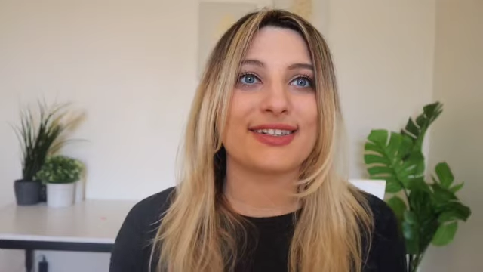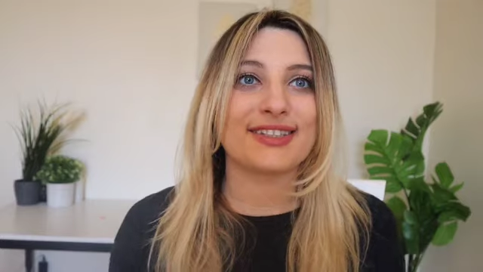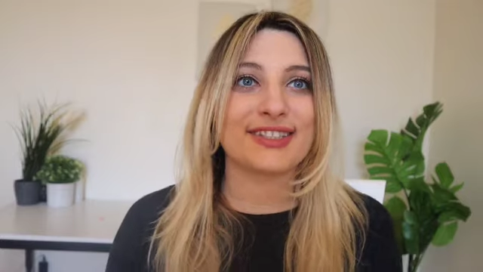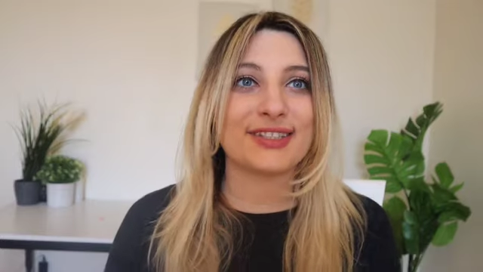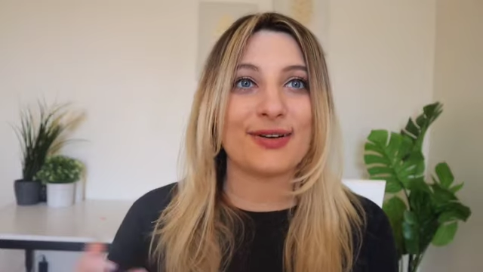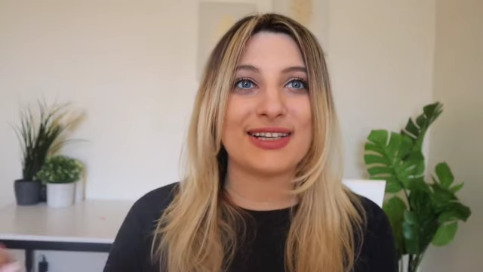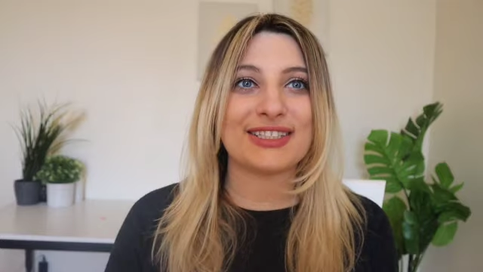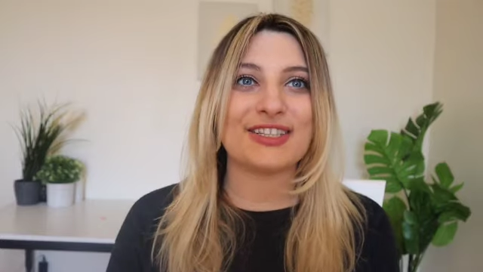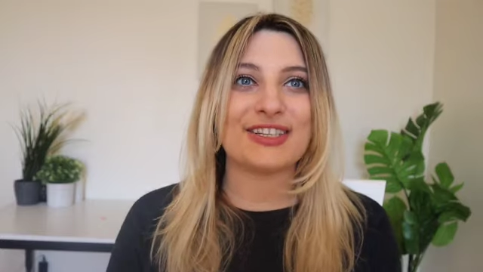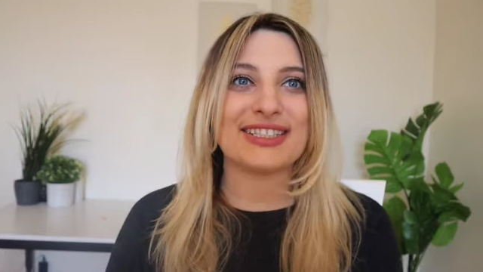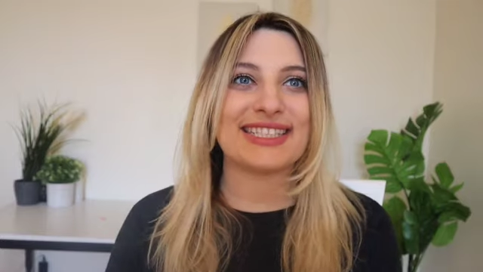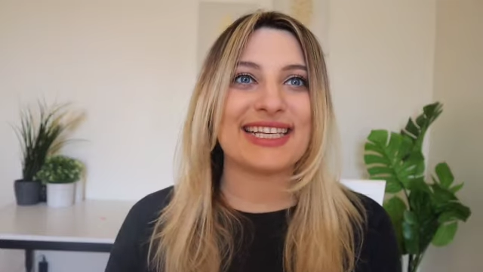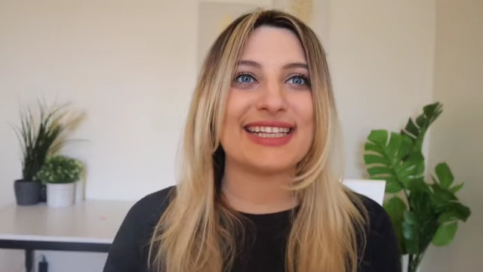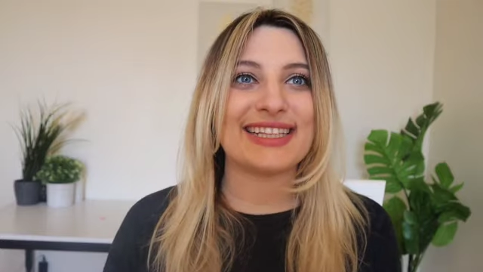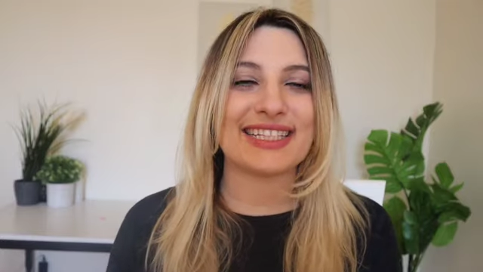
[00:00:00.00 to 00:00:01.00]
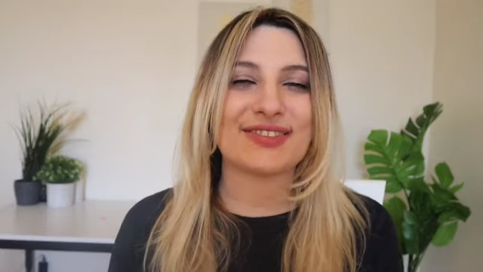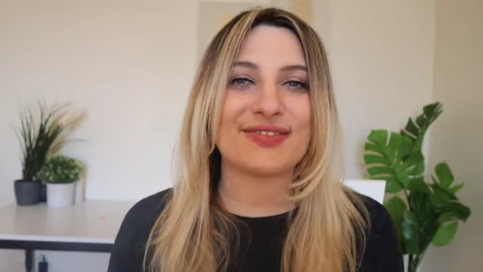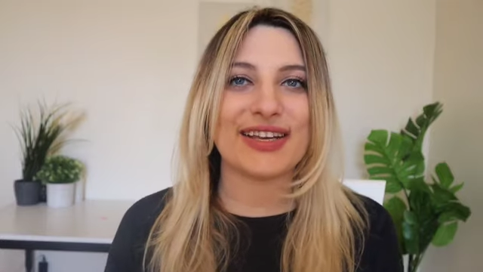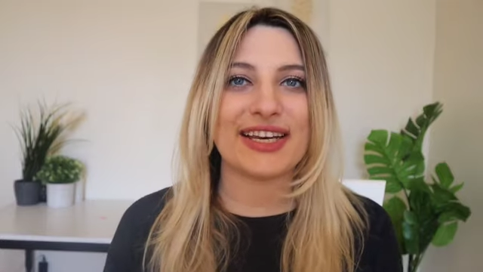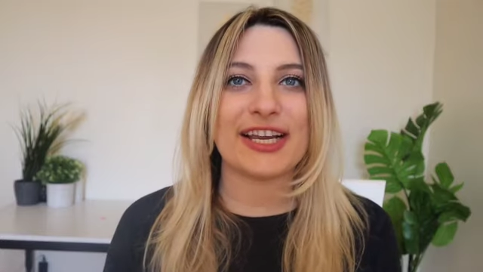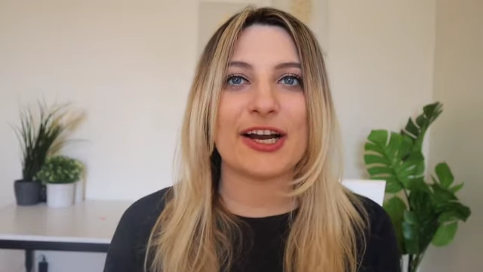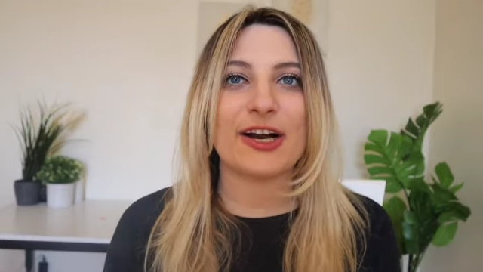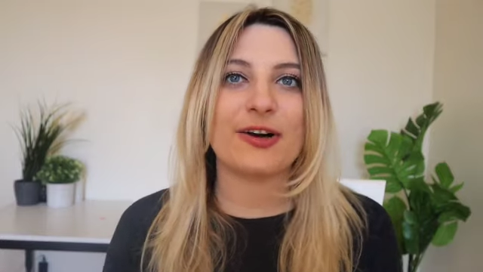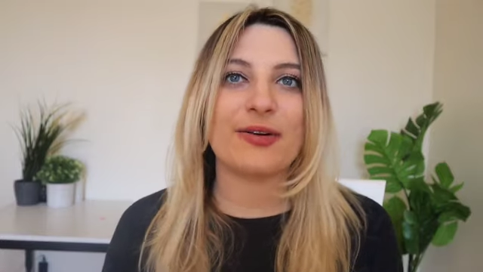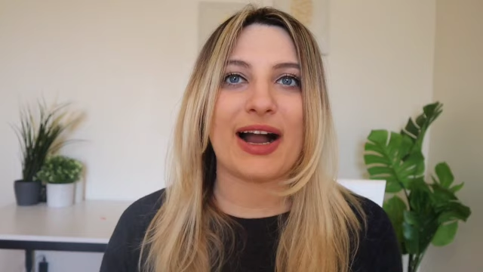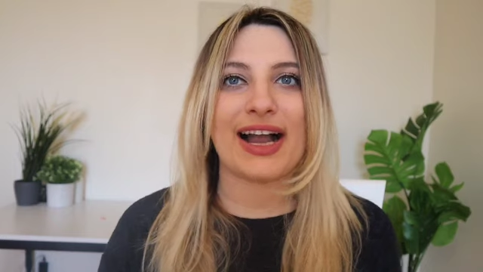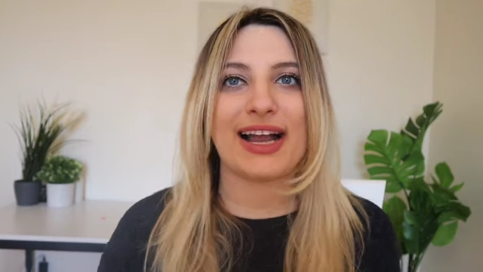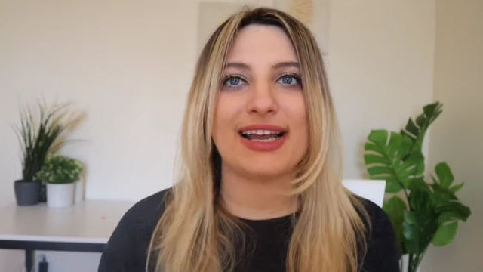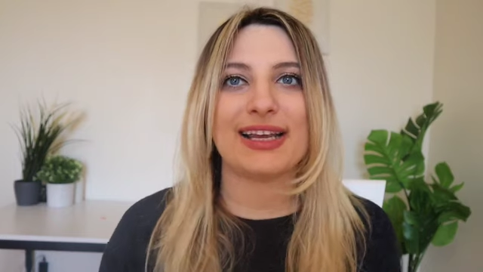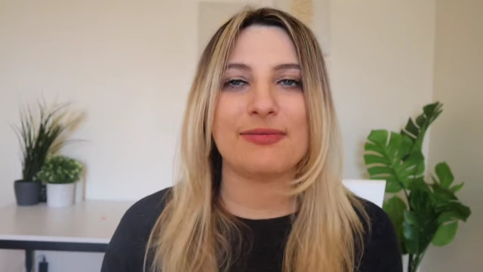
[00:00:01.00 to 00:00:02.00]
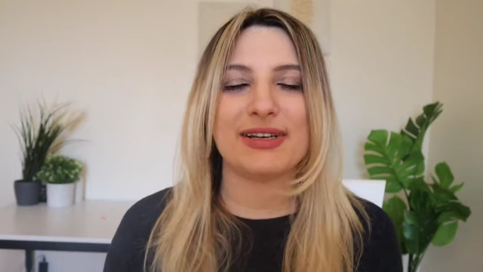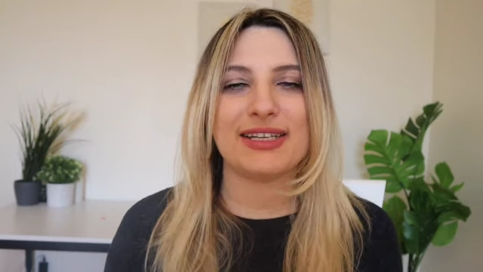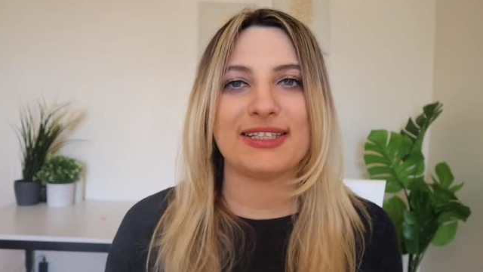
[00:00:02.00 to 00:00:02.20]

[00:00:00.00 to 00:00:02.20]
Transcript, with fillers: So as you can see in this video, I'm